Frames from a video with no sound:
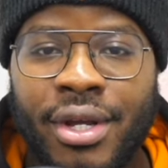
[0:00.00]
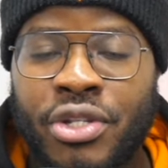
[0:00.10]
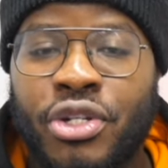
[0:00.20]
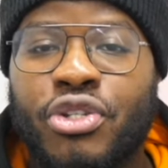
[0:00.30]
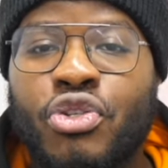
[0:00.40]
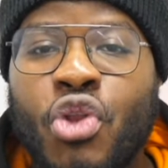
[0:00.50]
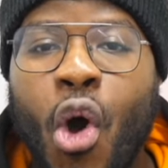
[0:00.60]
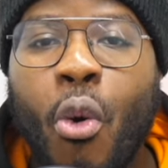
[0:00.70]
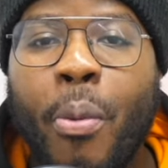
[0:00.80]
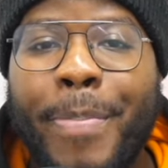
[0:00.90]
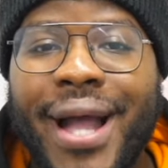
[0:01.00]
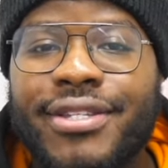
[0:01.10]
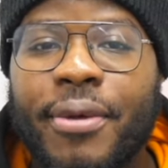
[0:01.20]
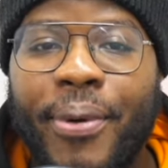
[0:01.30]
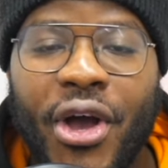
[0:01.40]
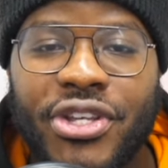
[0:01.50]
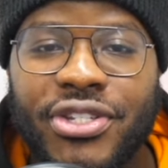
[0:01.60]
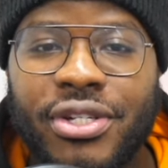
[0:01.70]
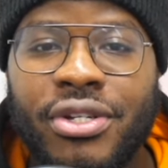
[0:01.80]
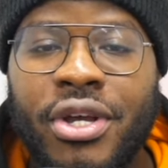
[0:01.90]
So there's no better
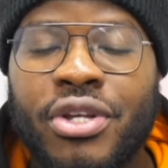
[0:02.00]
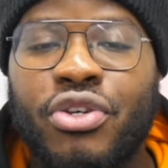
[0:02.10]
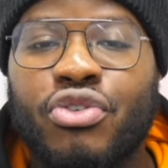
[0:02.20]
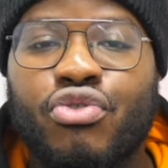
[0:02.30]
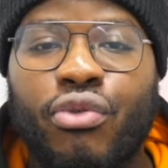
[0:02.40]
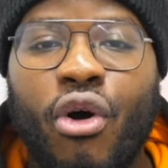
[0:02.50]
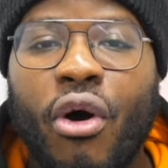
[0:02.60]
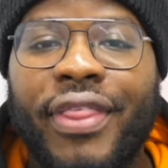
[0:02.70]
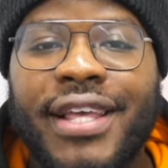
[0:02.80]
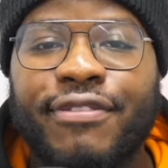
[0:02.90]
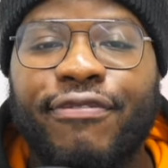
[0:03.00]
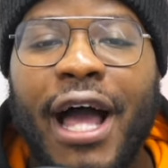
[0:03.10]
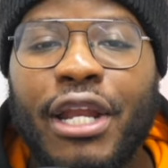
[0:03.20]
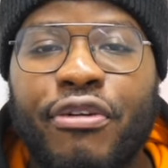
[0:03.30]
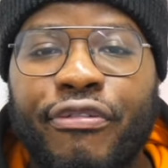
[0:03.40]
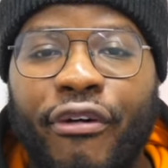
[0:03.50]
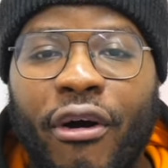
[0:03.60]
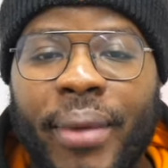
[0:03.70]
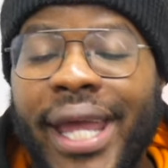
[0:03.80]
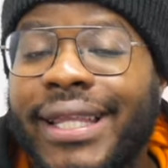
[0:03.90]
person to draw this value
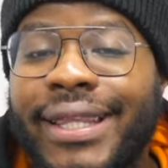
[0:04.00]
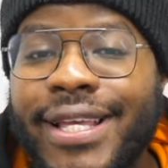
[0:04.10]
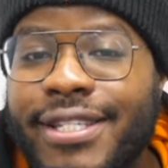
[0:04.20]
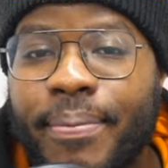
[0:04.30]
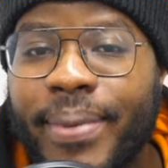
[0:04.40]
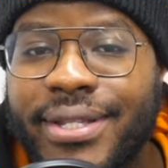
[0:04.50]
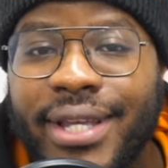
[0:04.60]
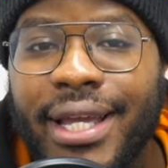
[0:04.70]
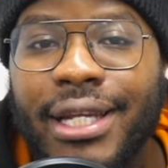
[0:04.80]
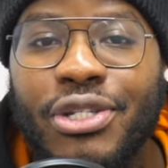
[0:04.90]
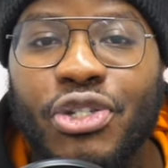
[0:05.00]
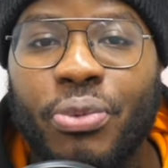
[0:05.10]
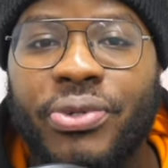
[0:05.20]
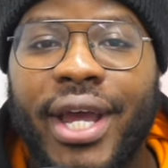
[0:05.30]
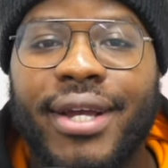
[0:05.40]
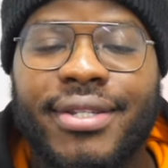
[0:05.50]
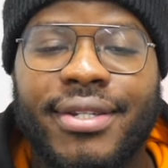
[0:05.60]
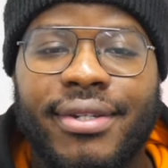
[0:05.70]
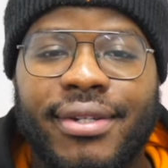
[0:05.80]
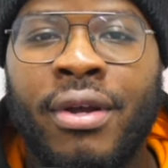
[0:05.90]
from in this particular subject.
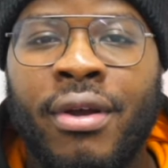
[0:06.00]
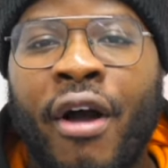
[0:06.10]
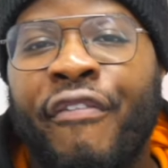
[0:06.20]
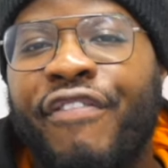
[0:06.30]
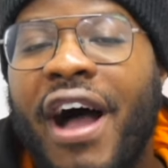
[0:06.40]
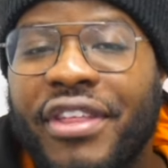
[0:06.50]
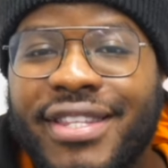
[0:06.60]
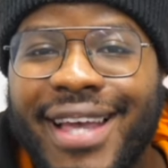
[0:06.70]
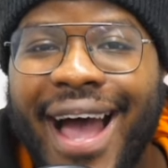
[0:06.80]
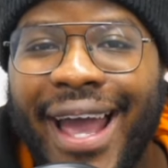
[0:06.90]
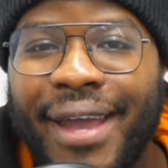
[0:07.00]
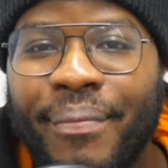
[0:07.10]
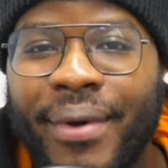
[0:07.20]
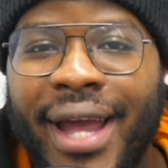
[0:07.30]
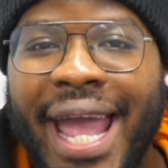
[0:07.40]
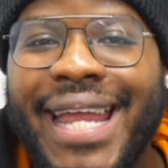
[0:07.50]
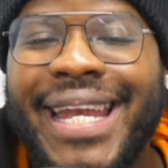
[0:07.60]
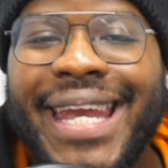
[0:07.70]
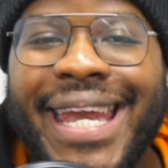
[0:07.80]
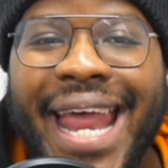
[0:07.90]
Father Time, it
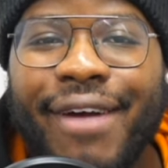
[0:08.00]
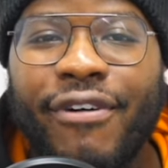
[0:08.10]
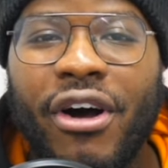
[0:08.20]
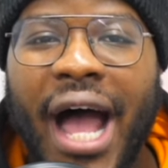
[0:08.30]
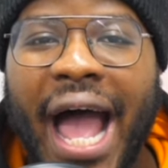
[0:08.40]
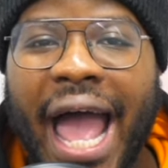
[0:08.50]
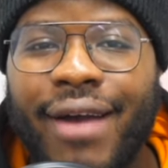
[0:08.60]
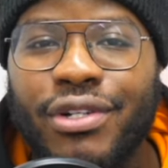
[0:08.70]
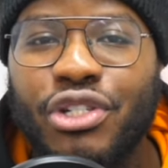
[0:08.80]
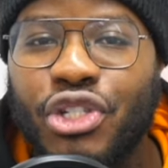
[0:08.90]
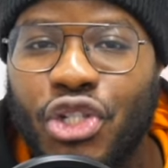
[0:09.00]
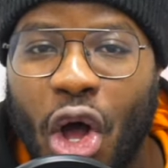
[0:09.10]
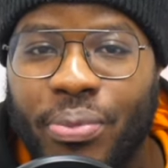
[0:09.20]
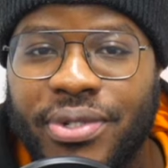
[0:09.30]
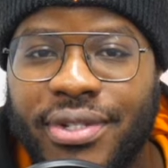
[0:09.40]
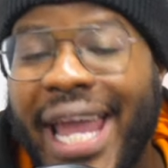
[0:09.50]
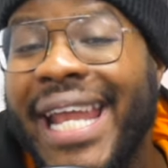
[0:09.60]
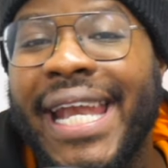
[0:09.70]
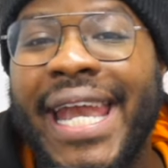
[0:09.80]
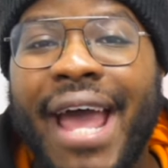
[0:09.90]
never ever stops. It
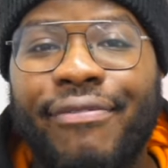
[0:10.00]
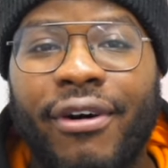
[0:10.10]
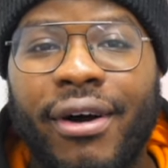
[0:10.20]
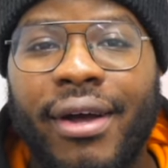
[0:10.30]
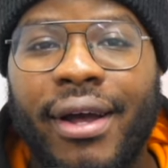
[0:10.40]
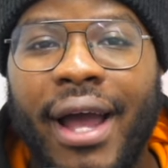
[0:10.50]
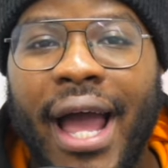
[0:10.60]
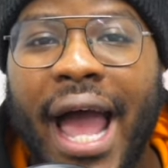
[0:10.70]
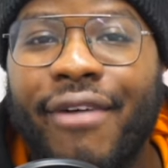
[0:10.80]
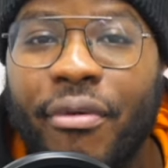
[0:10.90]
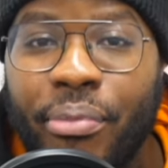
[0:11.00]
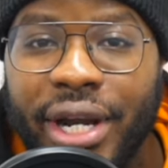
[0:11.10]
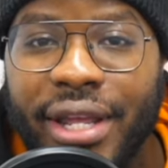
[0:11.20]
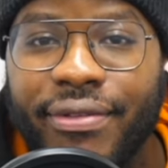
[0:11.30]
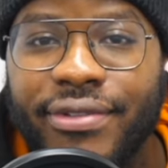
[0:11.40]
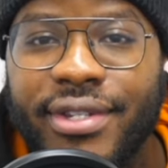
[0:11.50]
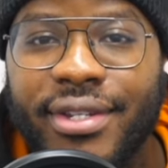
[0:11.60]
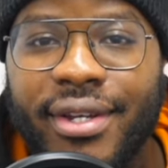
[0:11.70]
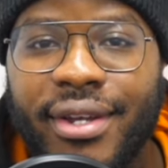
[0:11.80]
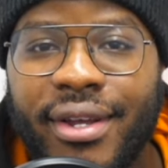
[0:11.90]
never ever breathes.
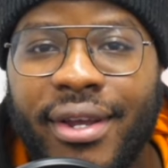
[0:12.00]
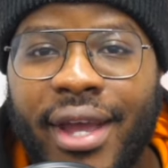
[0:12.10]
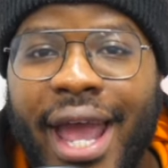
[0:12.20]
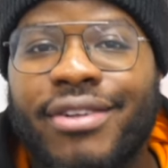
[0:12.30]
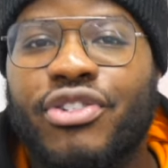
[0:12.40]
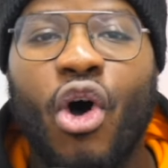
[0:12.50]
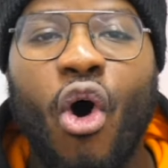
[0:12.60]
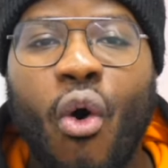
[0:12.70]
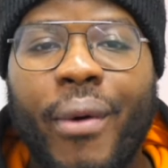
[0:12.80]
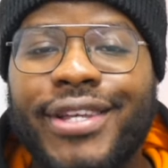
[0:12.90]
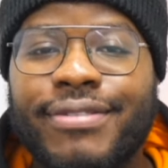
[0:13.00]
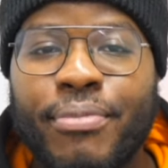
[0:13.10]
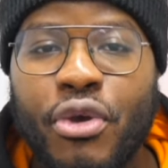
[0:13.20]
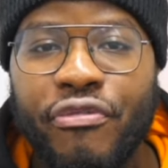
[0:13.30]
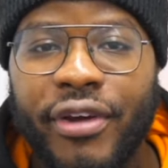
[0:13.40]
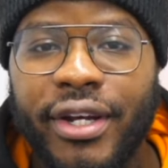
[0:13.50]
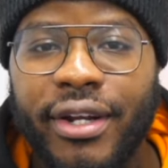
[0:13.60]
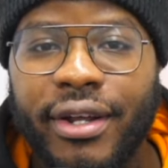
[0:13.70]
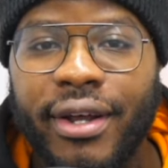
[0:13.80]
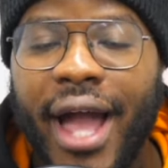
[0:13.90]
It's always moving
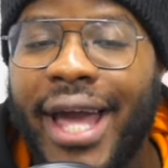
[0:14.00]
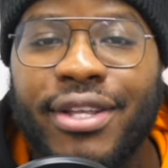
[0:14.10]
and